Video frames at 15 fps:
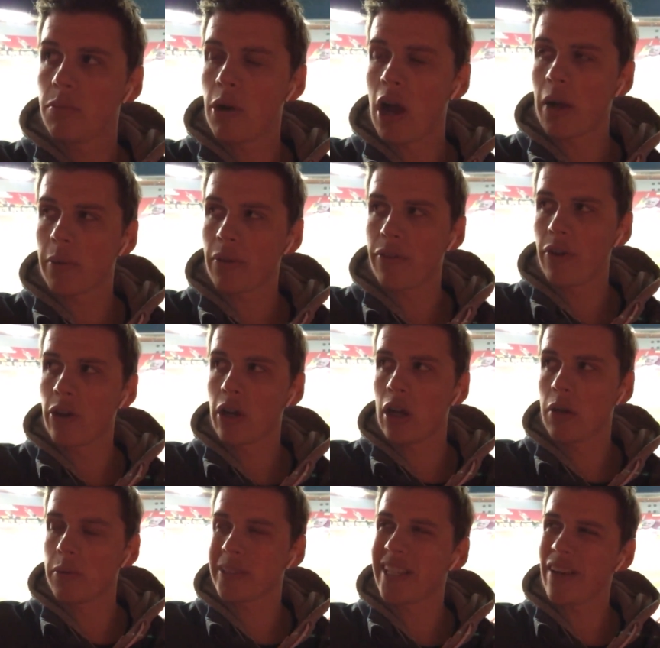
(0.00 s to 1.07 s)
Prague was through on
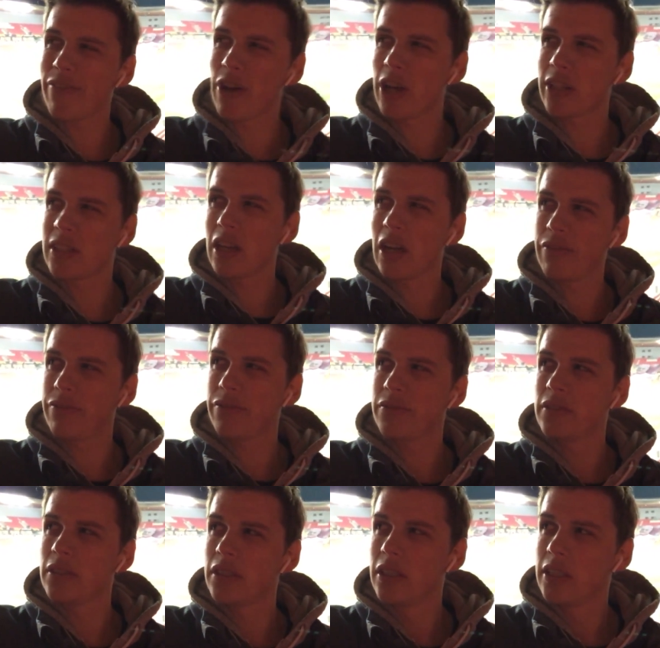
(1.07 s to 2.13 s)
goal. Was that first half?
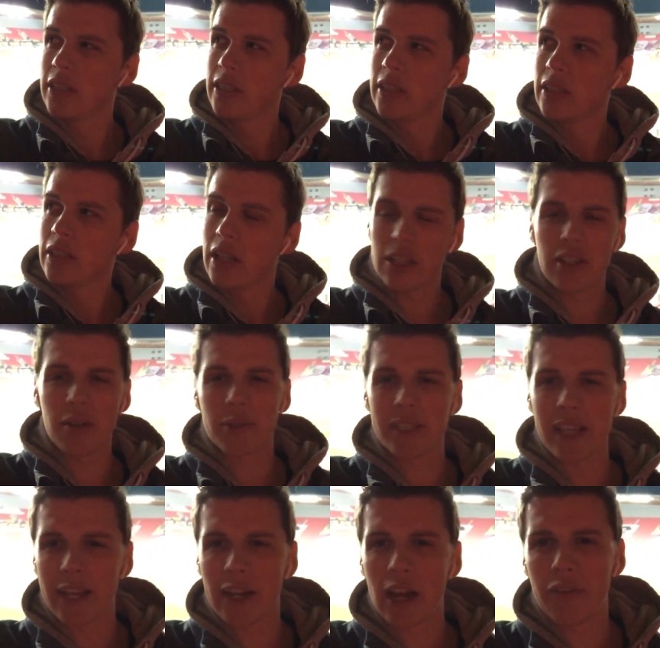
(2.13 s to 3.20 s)
Actually, that was
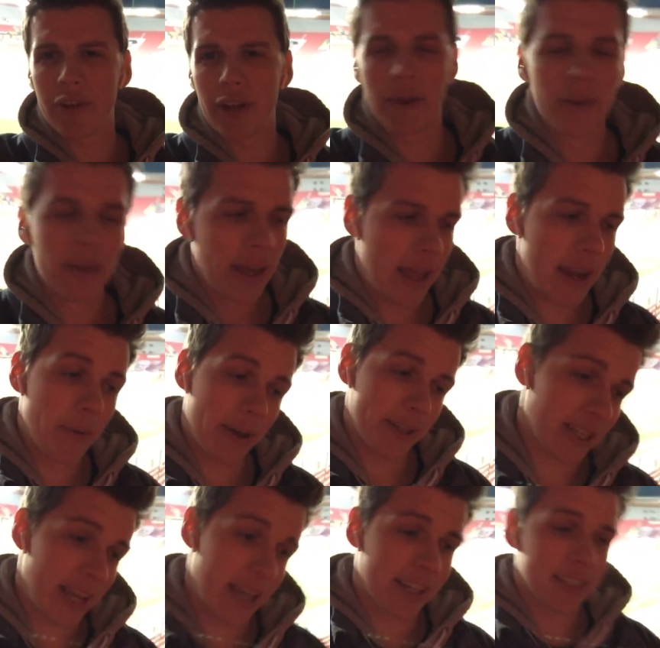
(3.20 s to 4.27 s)
second half, innit? Anyway,
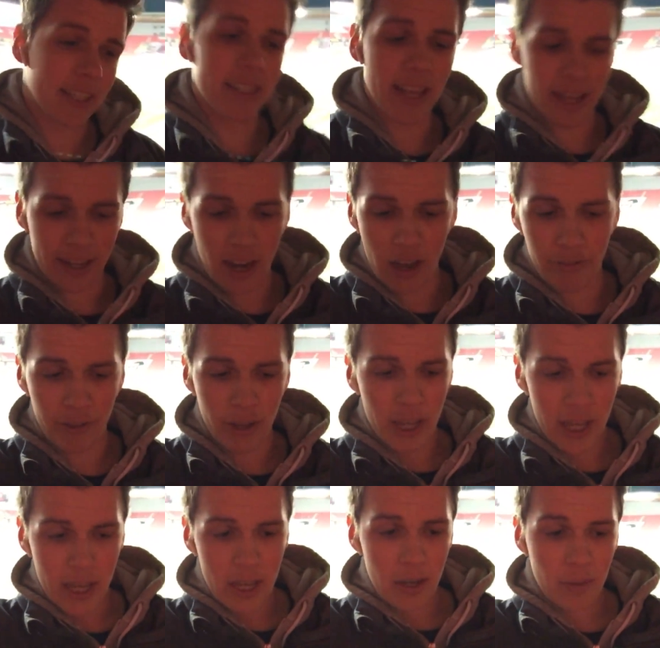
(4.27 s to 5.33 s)
so getting into the second half,
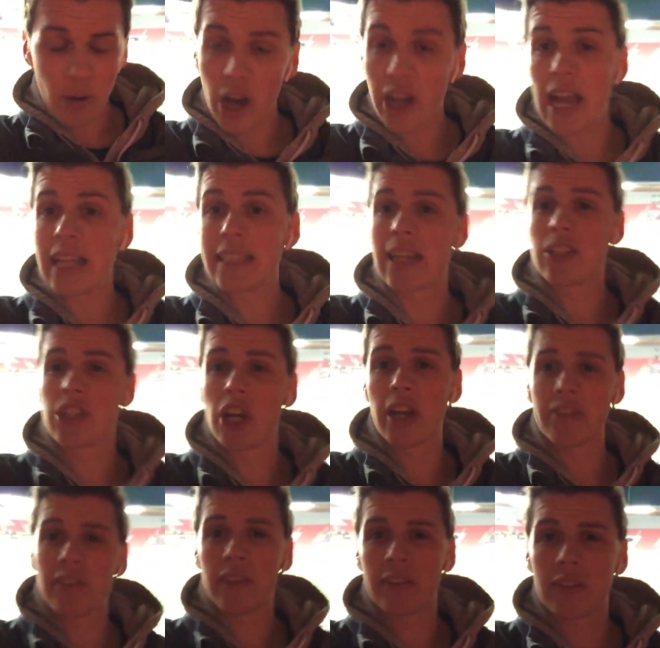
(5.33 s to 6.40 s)
Prague had their
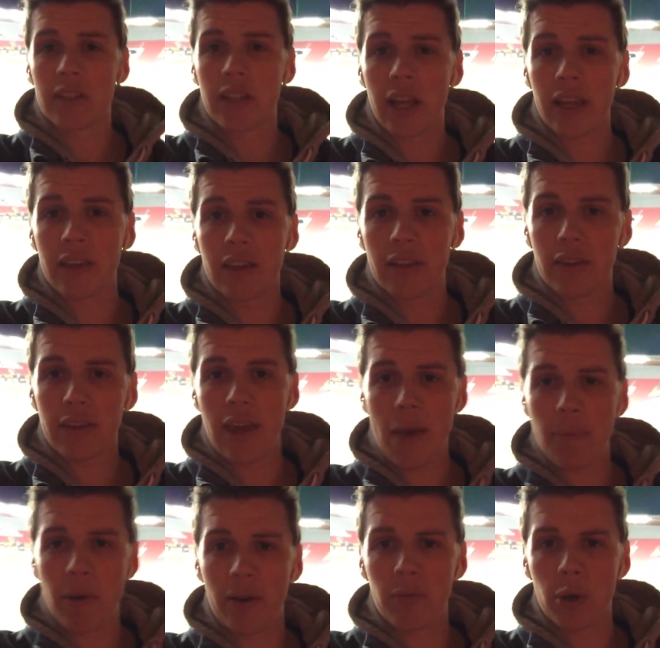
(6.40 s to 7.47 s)
chances. Like,
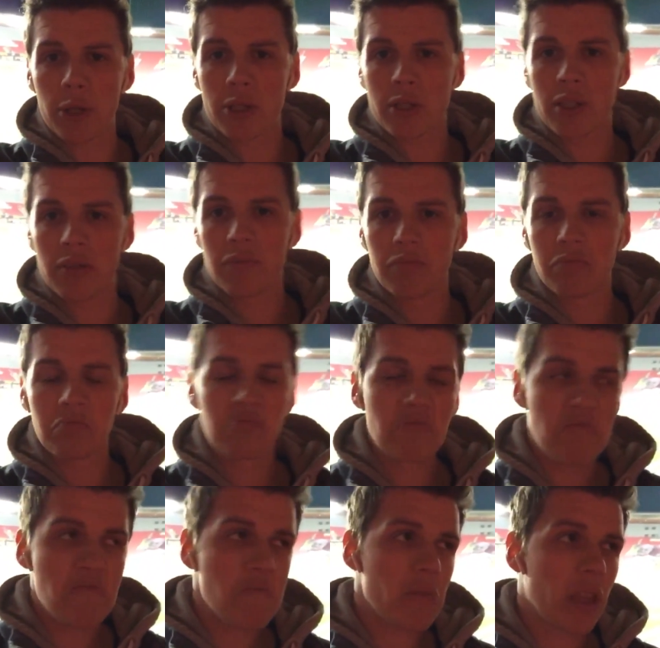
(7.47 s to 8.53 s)
Kepa was,
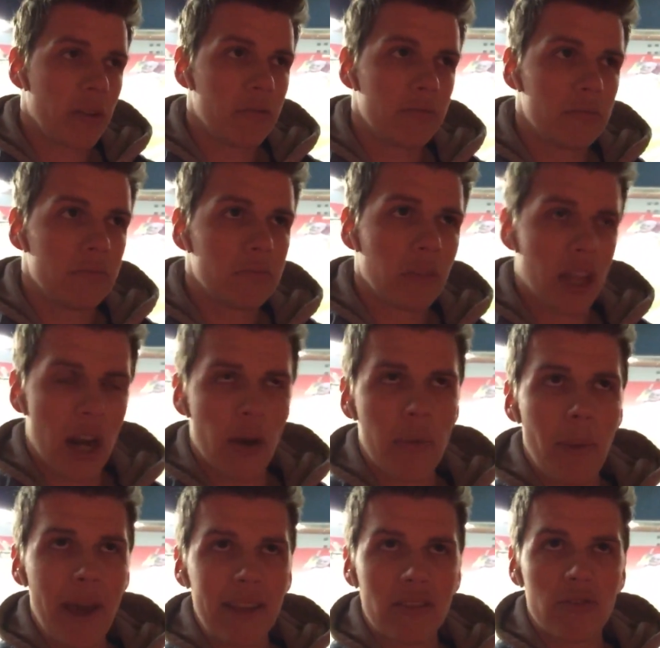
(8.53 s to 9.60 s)
he
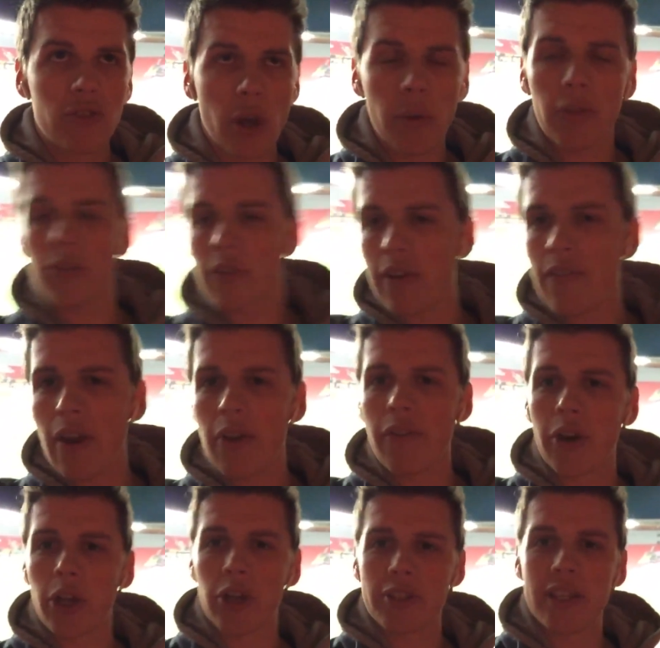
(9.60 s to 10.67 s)
made 2 or 3 very,
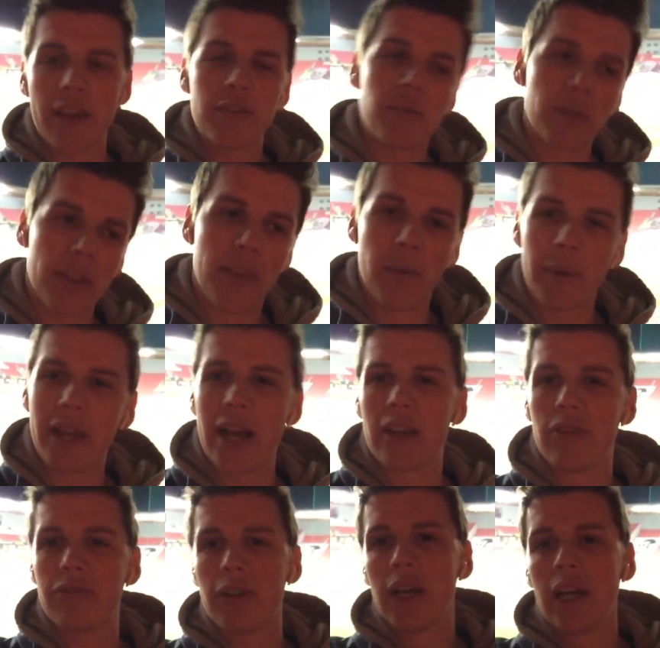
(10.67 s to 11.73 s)
very good saves. One of them he
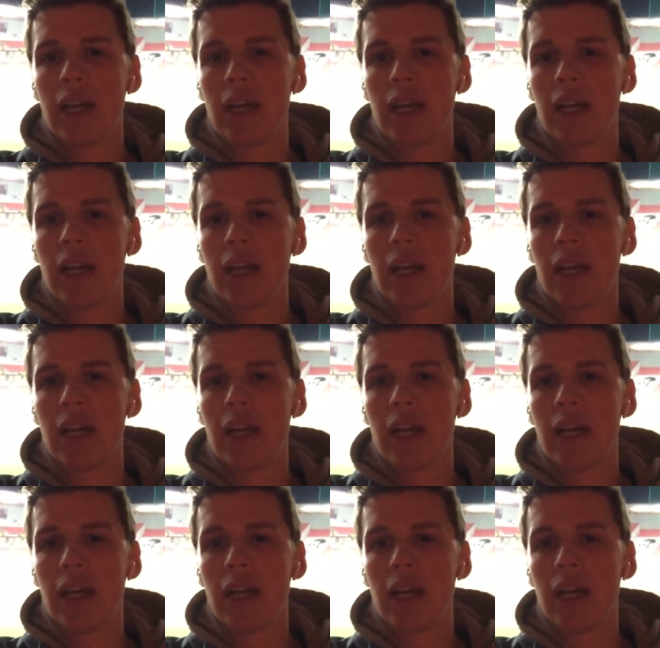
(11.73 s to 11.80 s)
kind of,